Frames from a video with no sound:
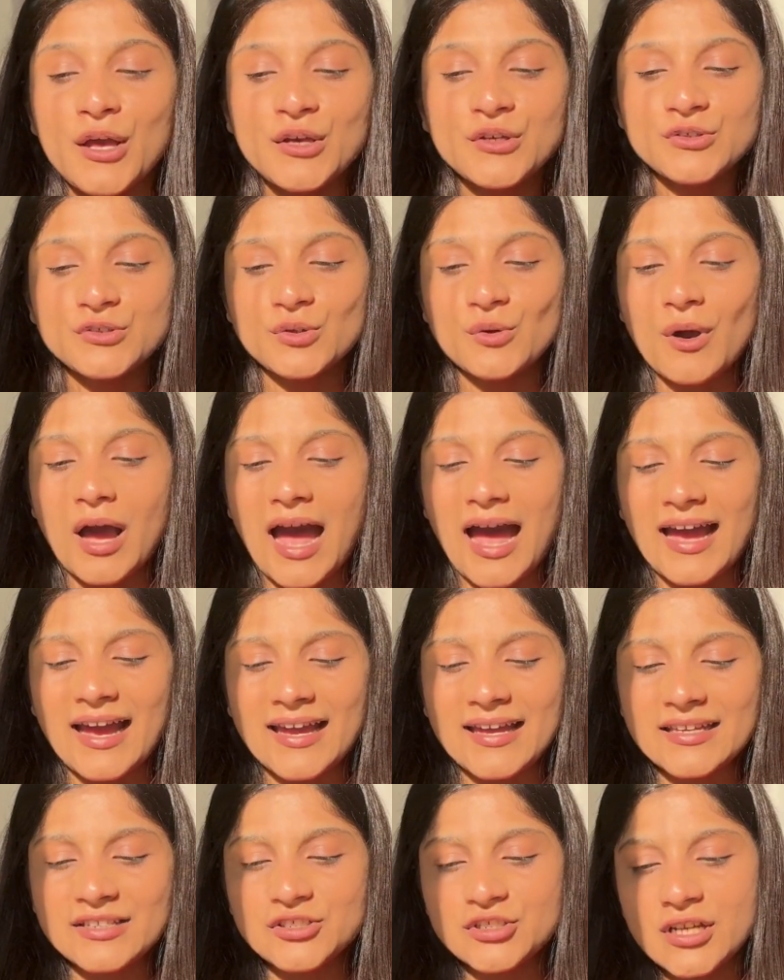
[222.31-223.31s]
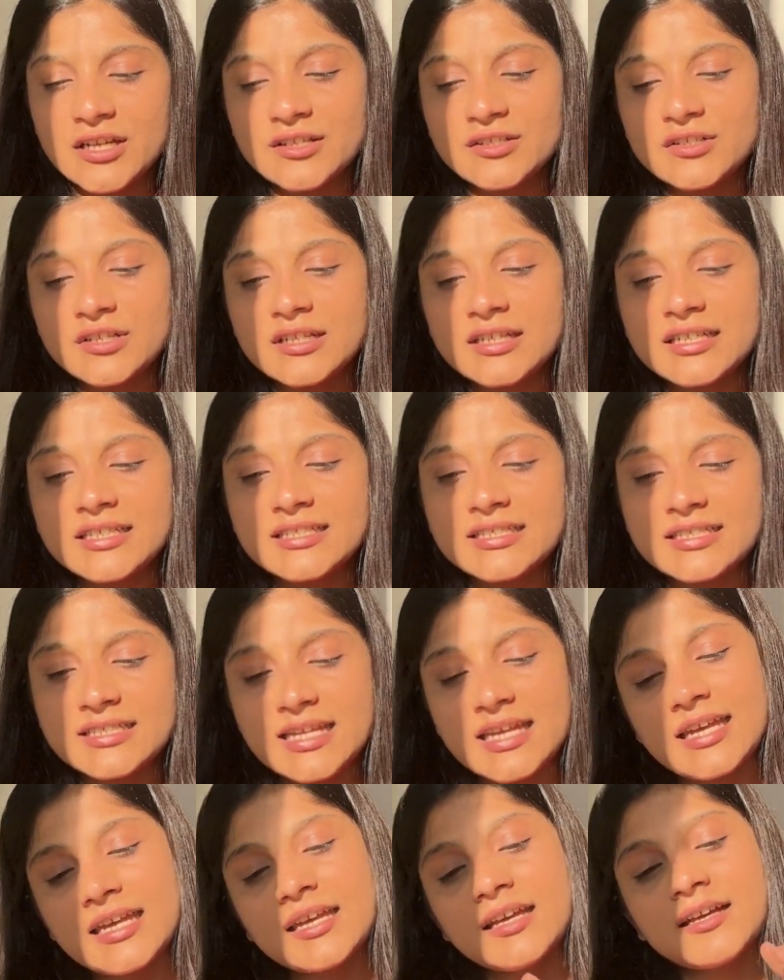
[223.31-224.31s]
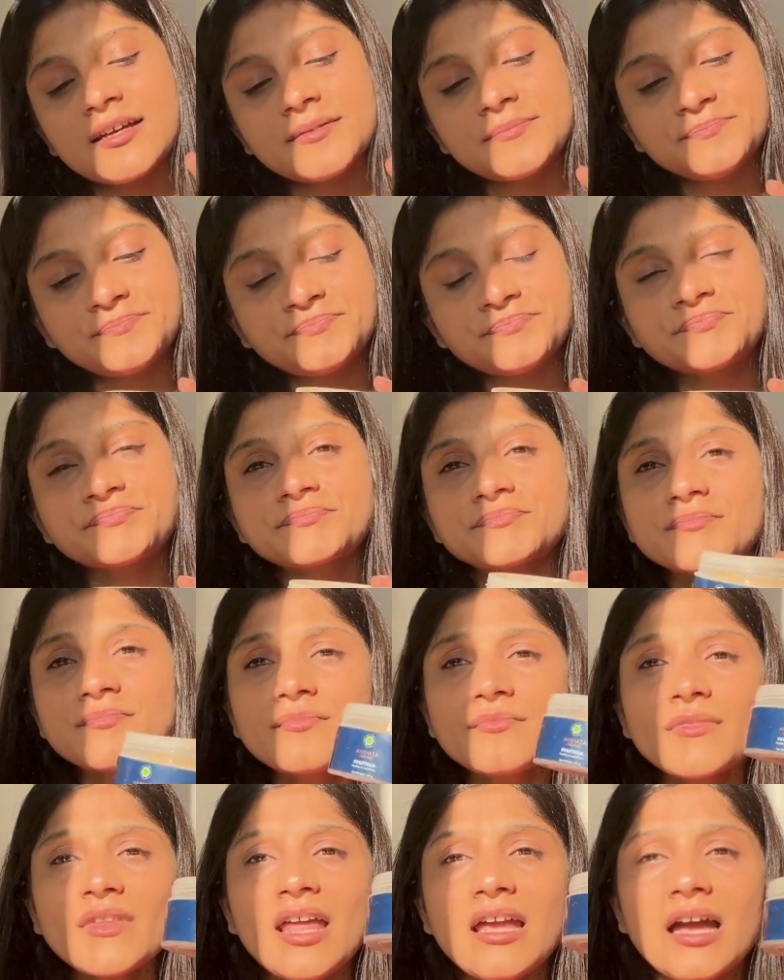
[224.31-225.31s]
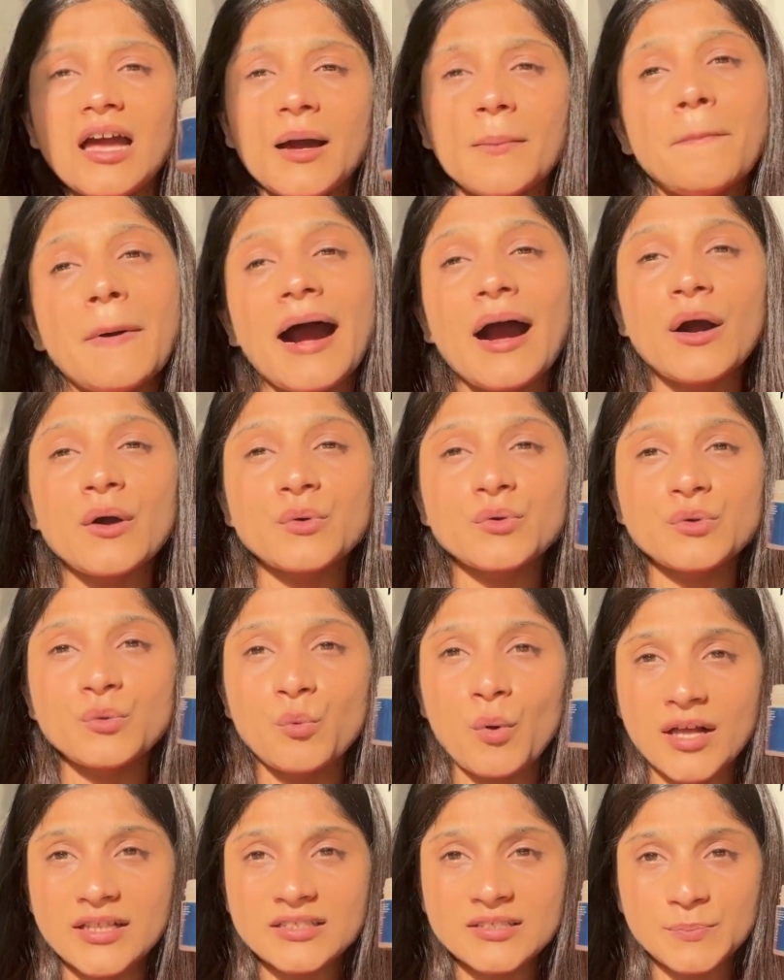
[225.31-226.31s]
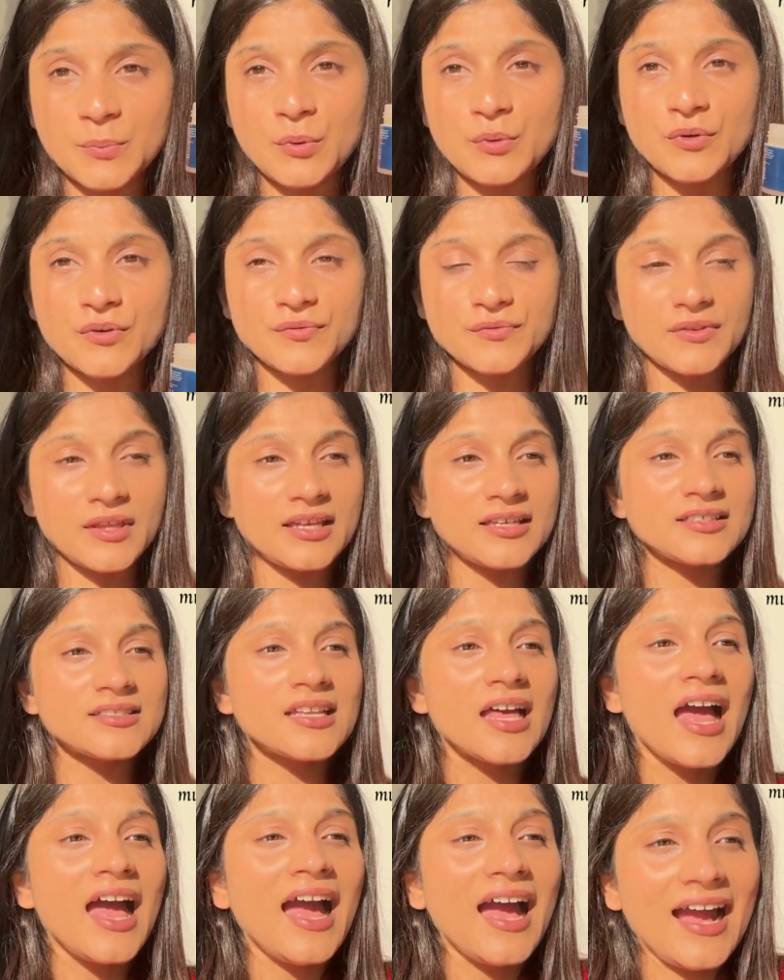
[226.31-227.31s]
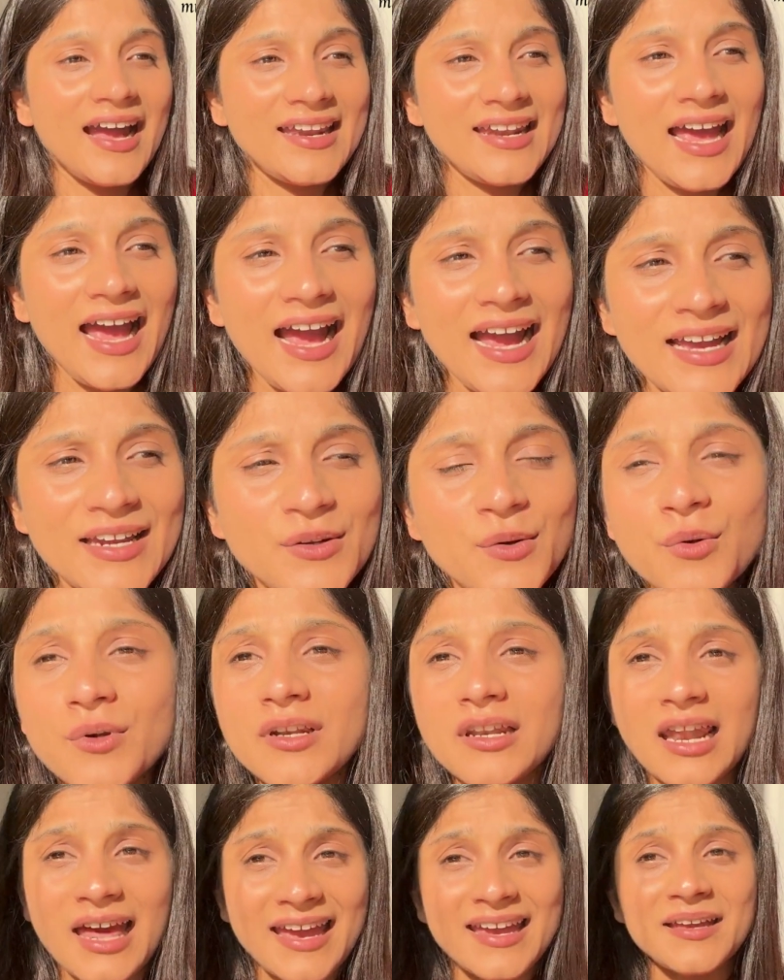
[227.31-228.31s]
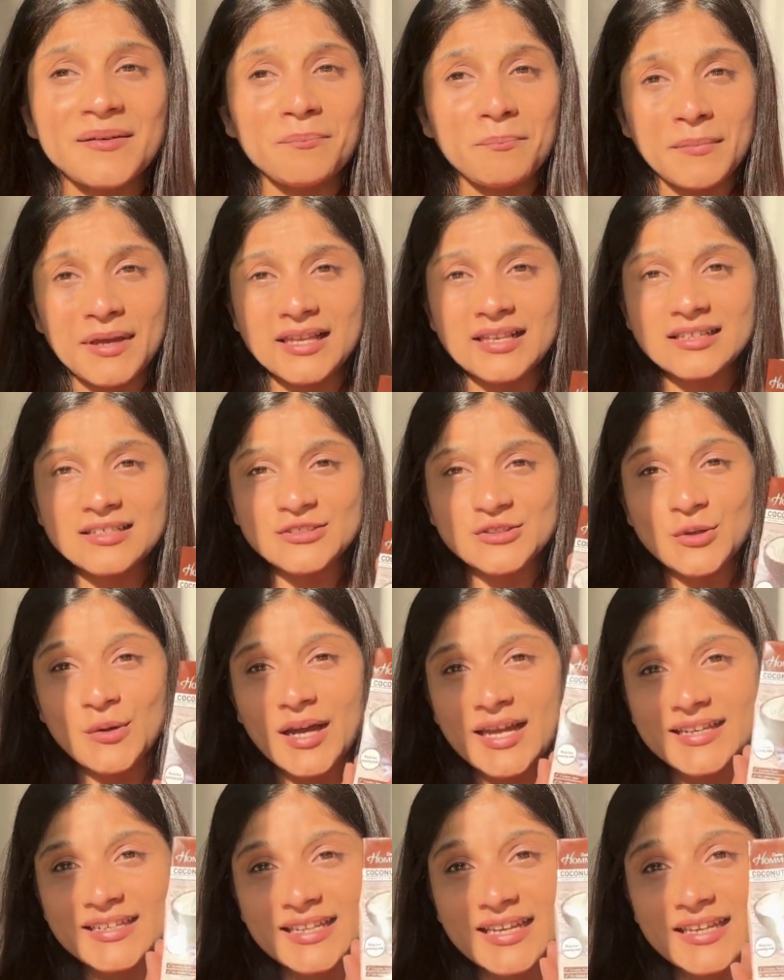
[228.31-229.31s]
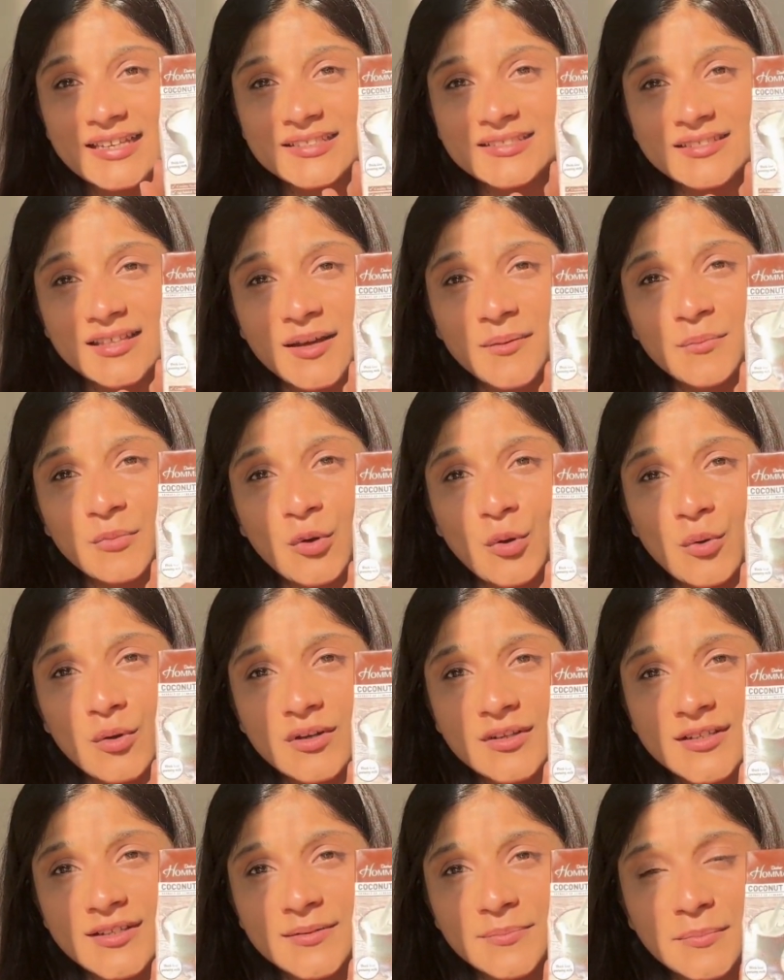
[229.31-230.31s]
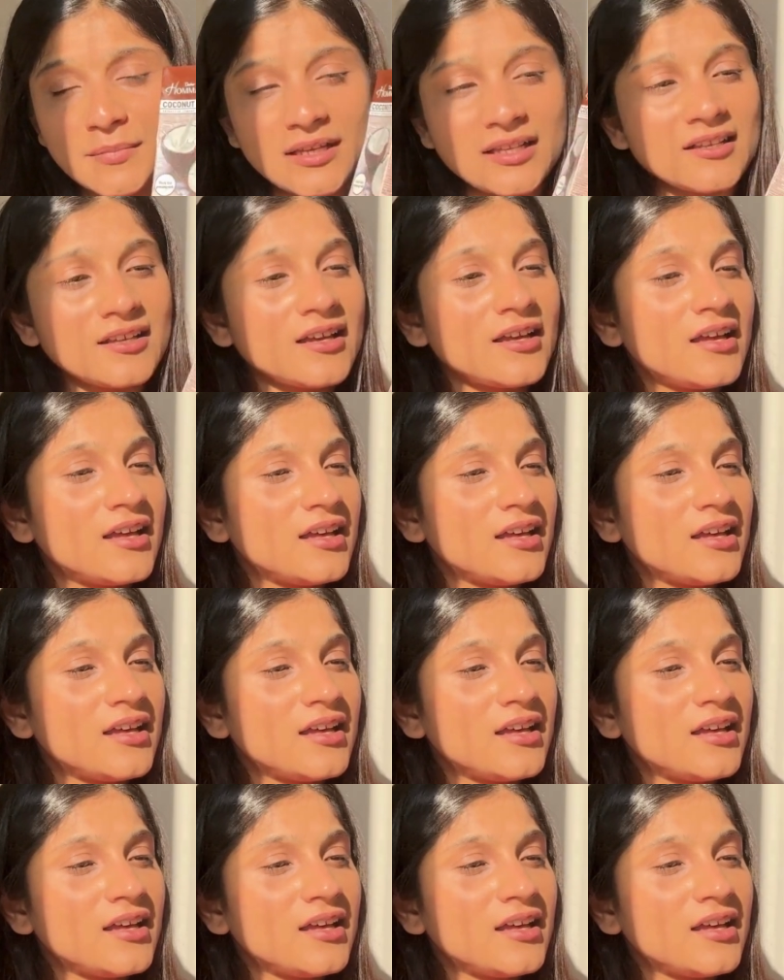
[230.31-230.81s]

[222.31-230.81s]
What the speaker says: So I generally take about 1 spoon of this, and I don't like milk, so I take some coconut milk.